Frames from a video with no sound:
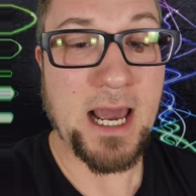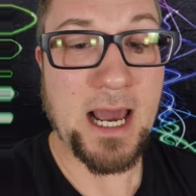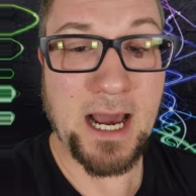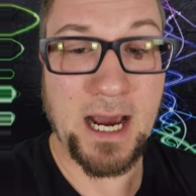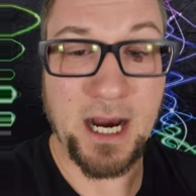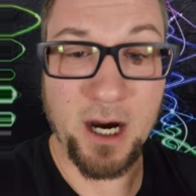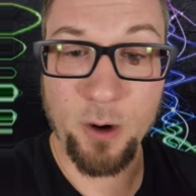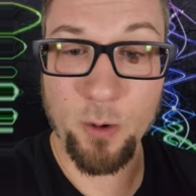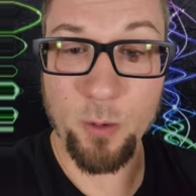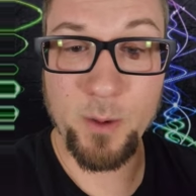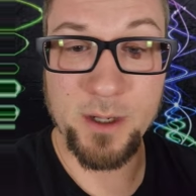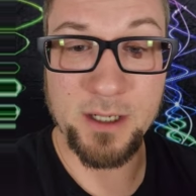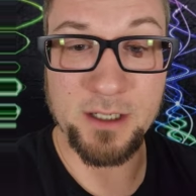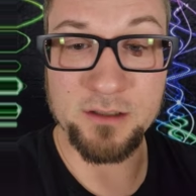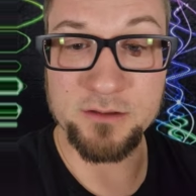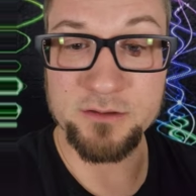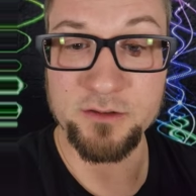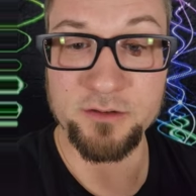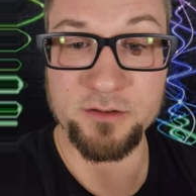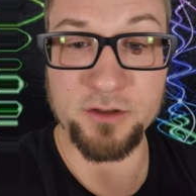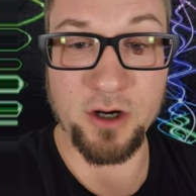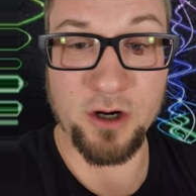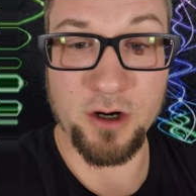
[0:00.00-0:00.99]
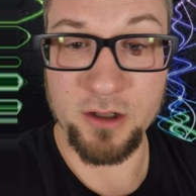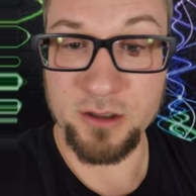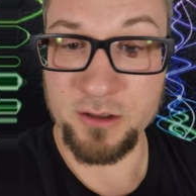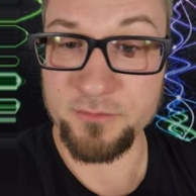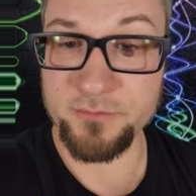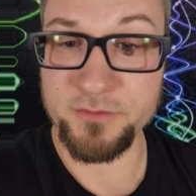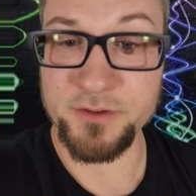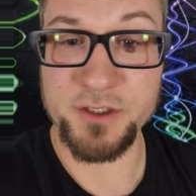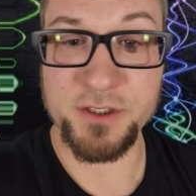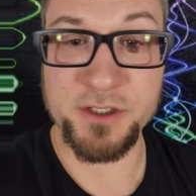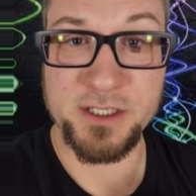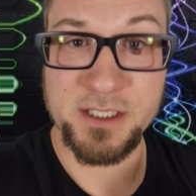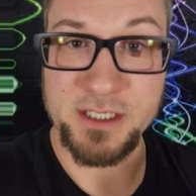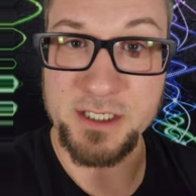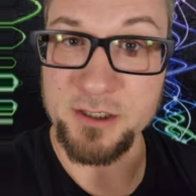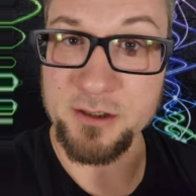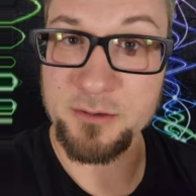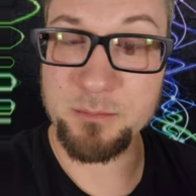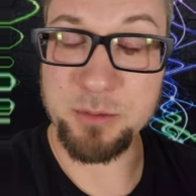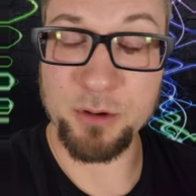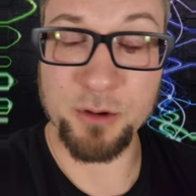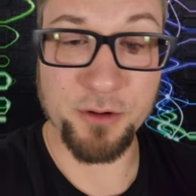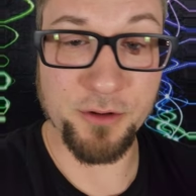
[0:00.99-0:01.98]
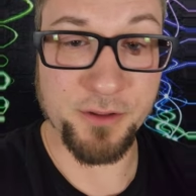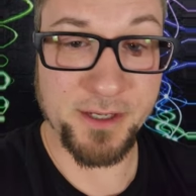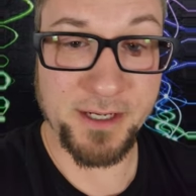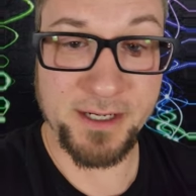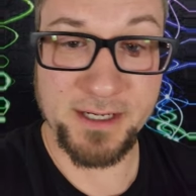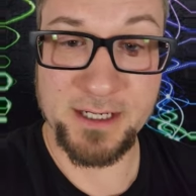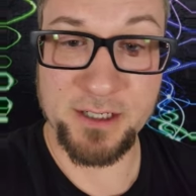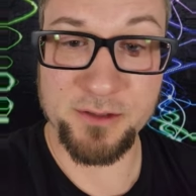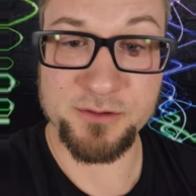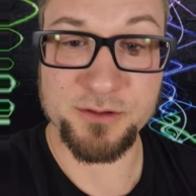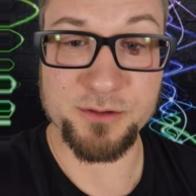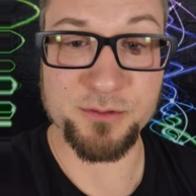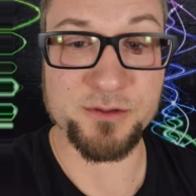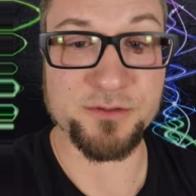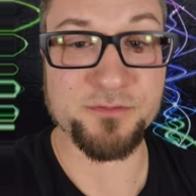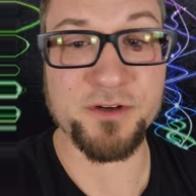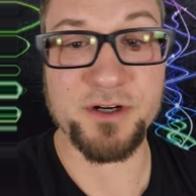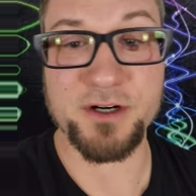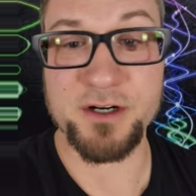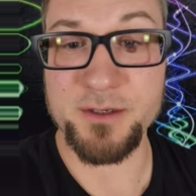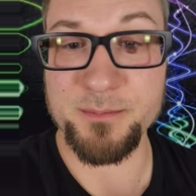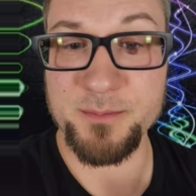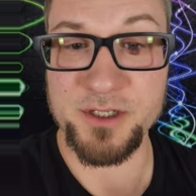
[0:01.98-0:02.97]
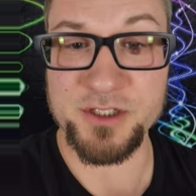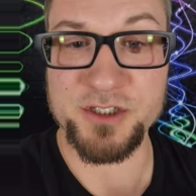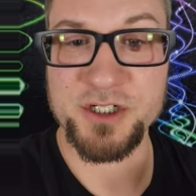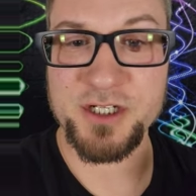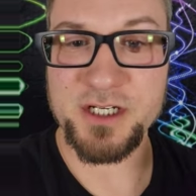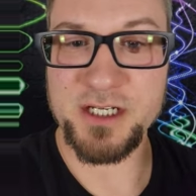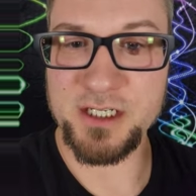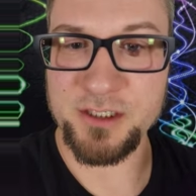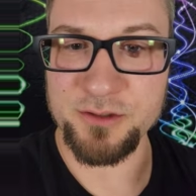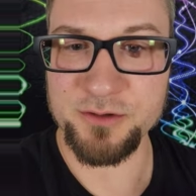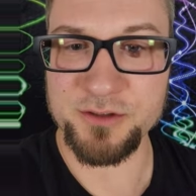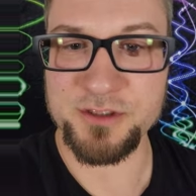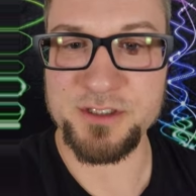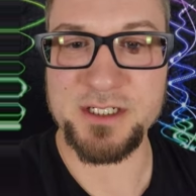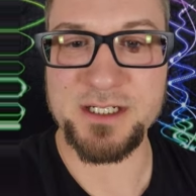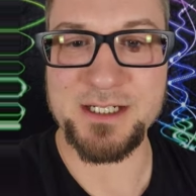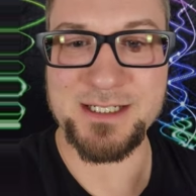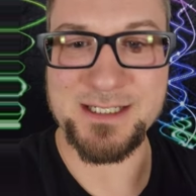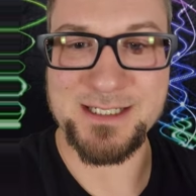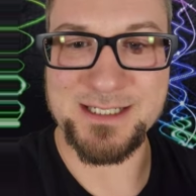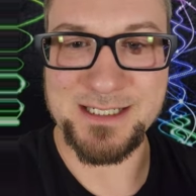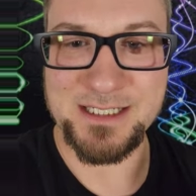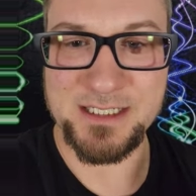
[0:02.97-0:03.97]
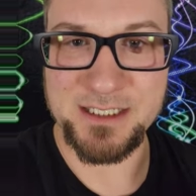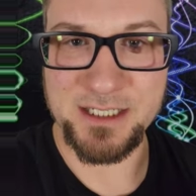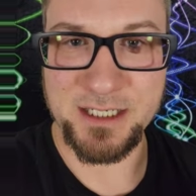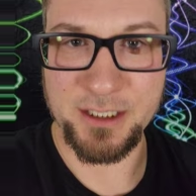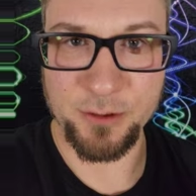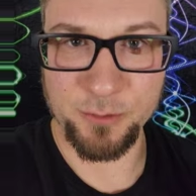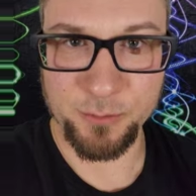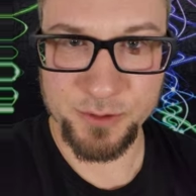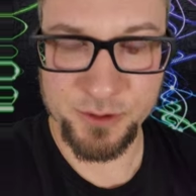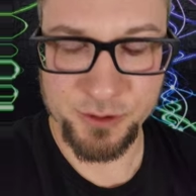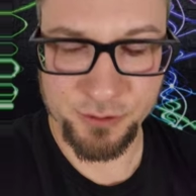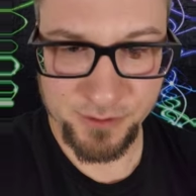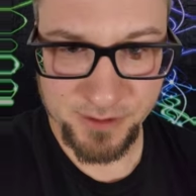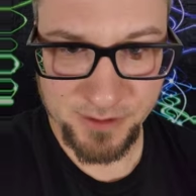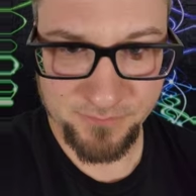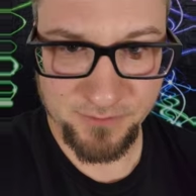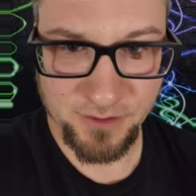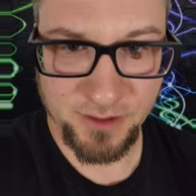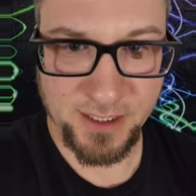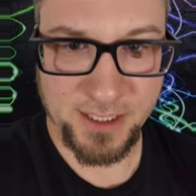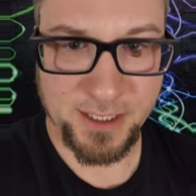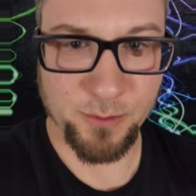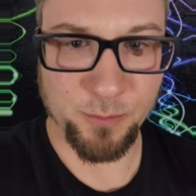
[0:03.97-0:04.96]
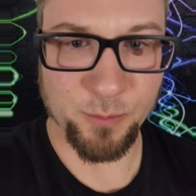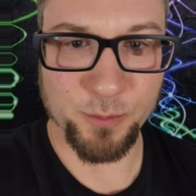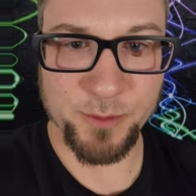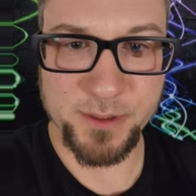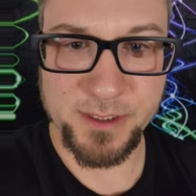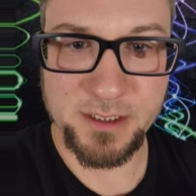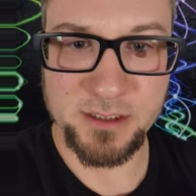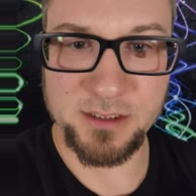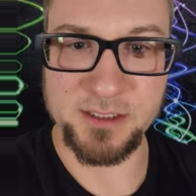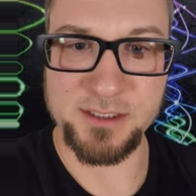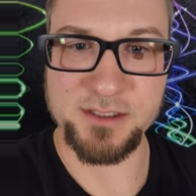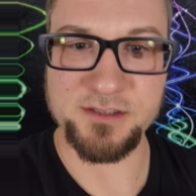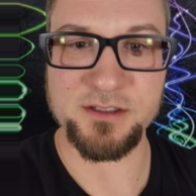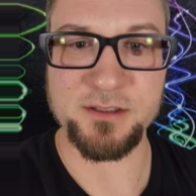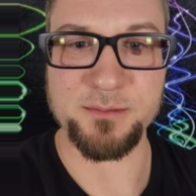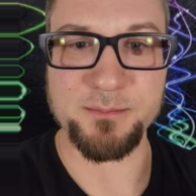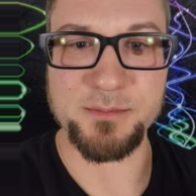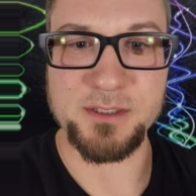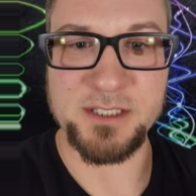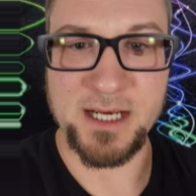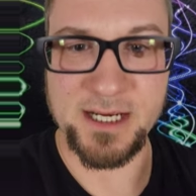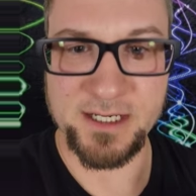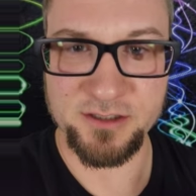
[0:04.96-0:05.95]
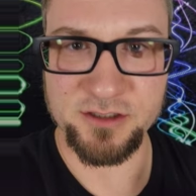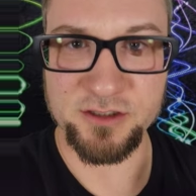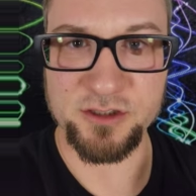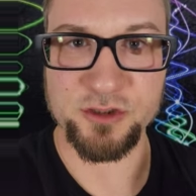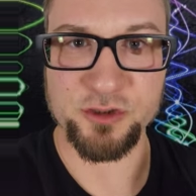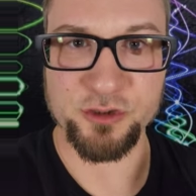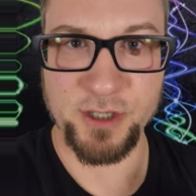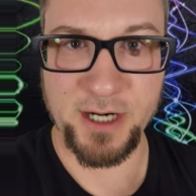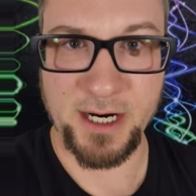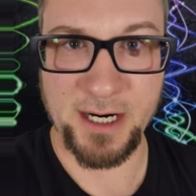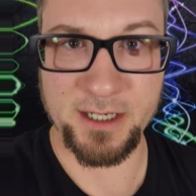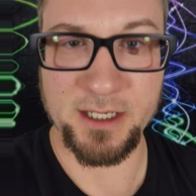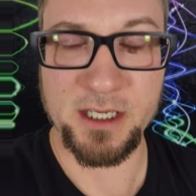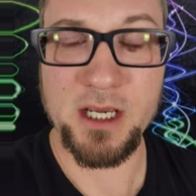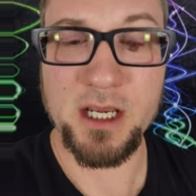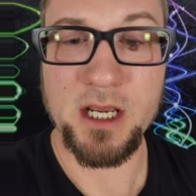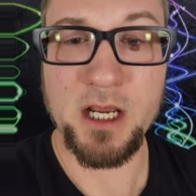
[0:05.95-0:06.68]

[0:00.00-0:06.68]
How well does all of your gear pull that out? So it's very much an interesting detail retrieval and realism Test Track.